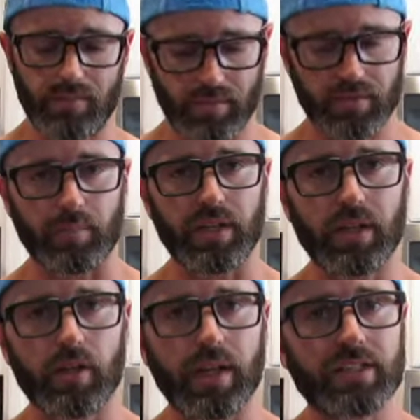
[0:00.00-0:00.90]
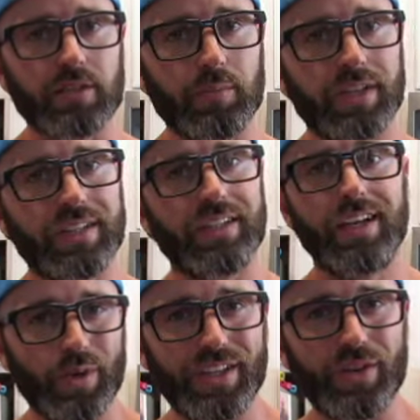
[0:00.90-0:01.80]
Spend a little extra money,
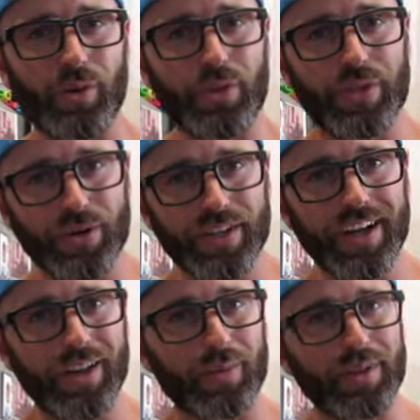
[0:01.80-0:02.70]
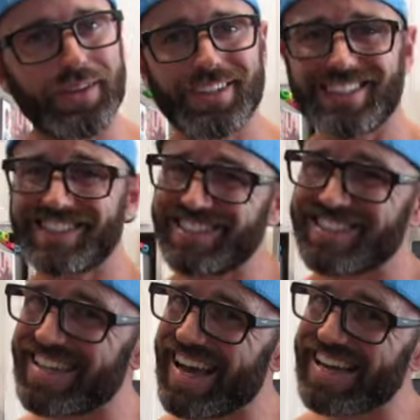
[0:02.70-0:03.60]
$20 or $30 blender is just
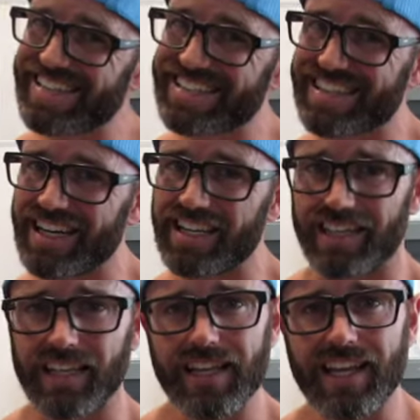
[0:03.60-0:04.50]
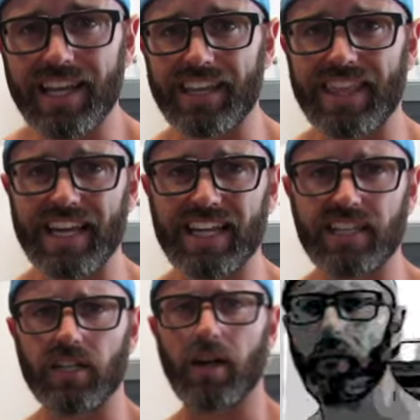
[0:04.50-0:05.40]
not gonna cut it. Get that Ninja.